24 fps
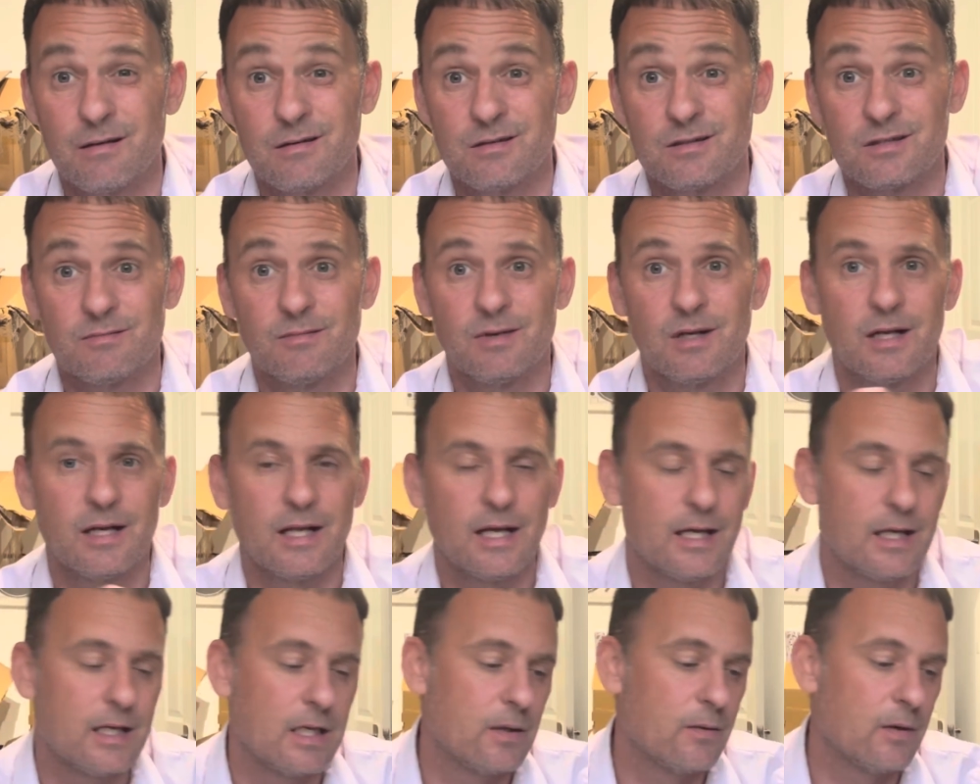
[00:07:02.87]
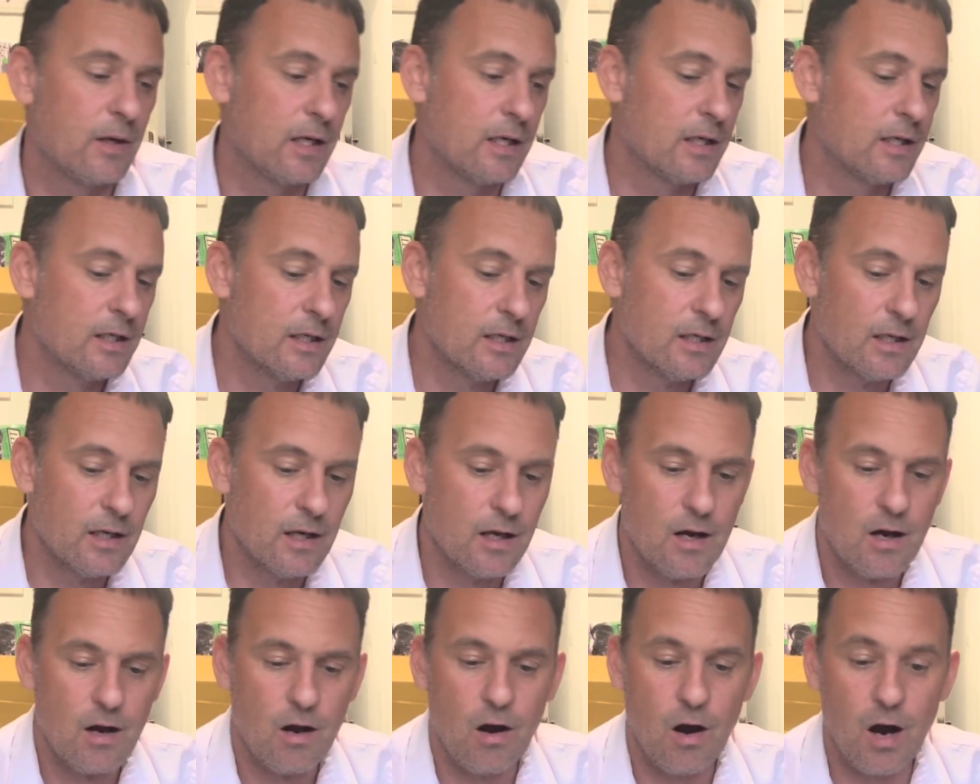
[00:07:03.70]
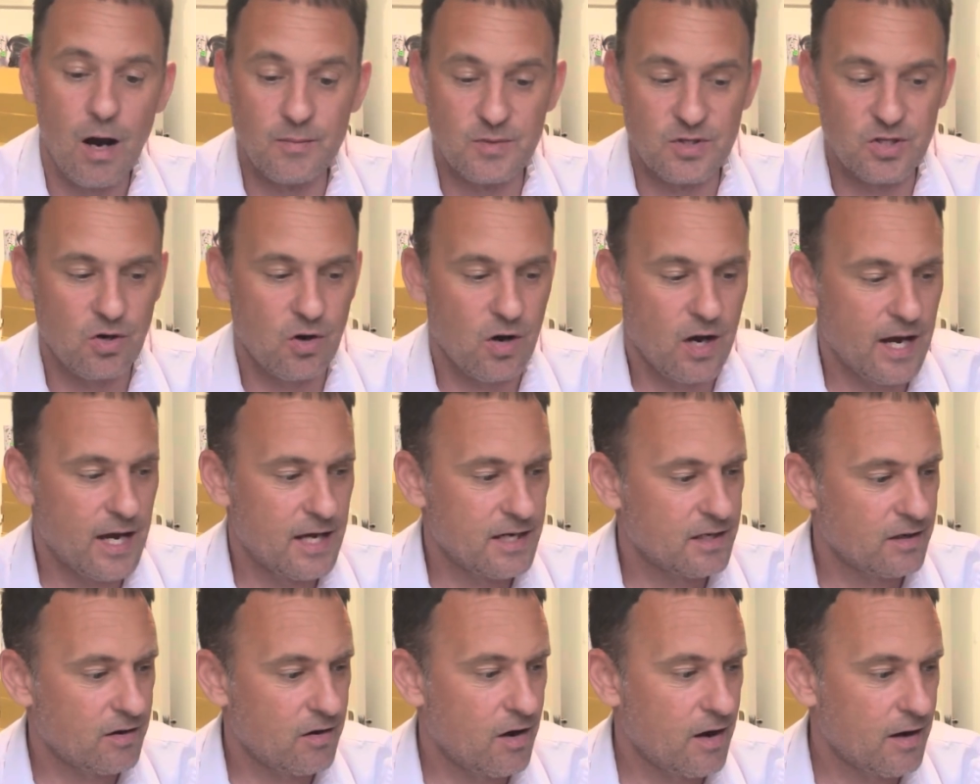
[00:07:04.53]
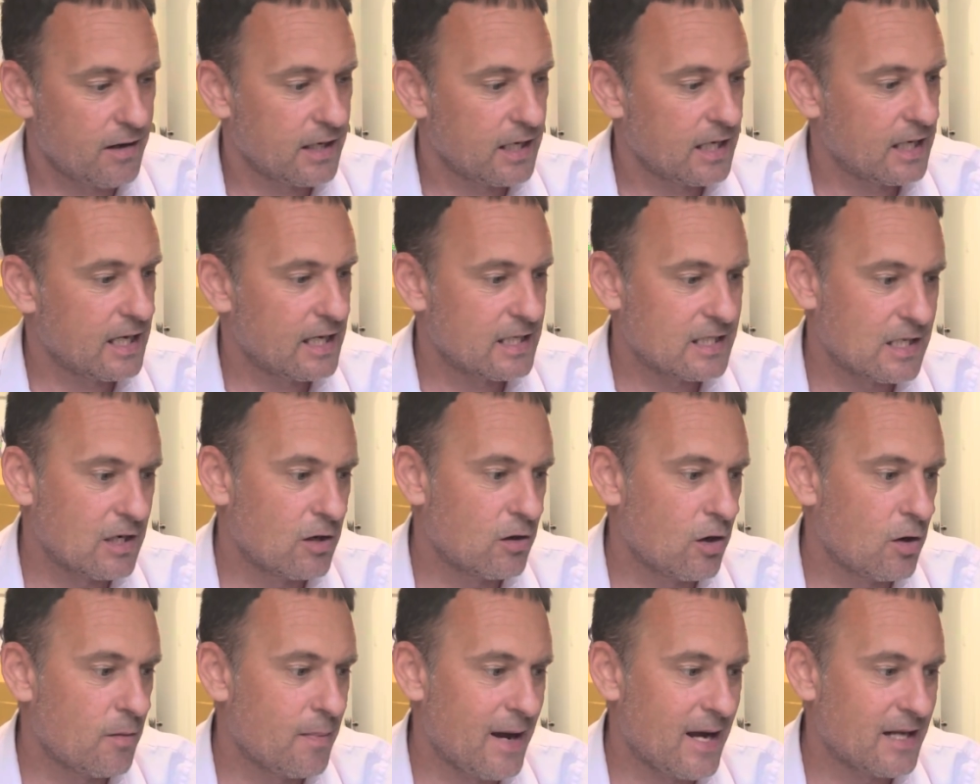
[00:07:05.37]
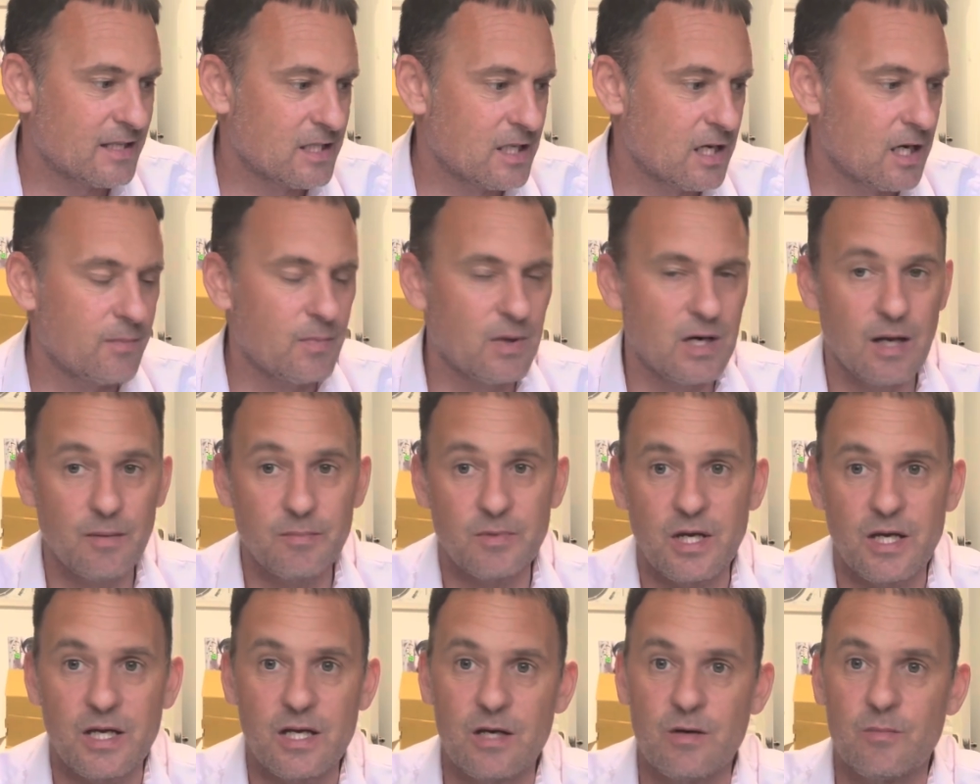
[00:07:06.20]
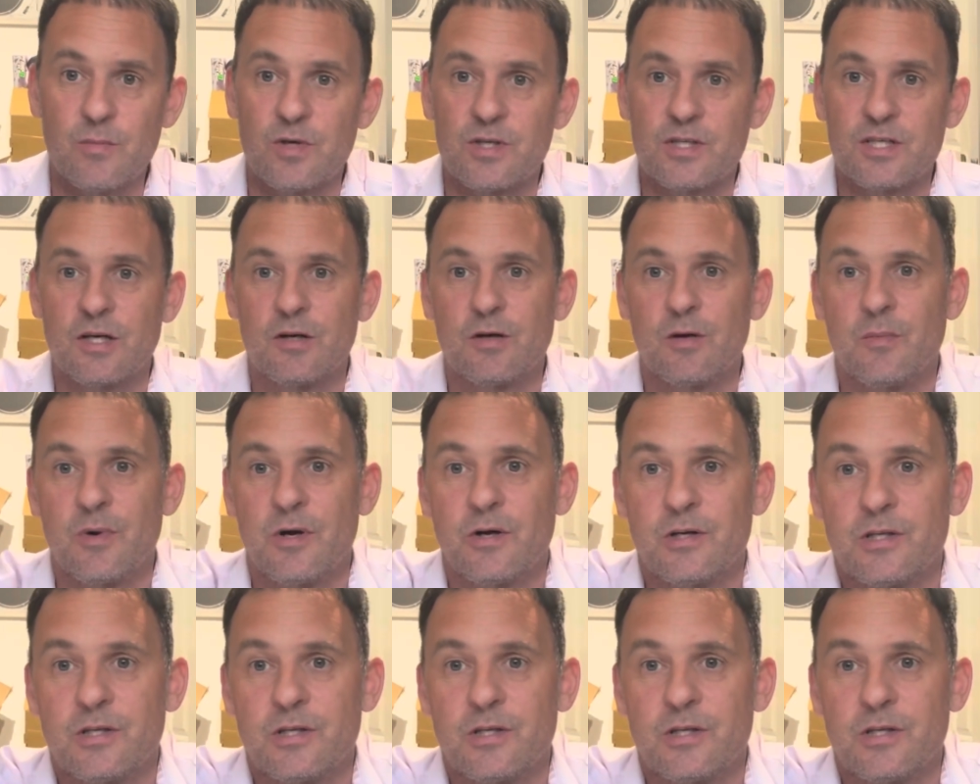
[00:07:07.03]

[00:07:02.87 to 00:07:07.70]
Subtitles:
or something like that. Anyway, I'm tired. I'm going to get this little lot packed up. I'll update you on what's sold tomorrow.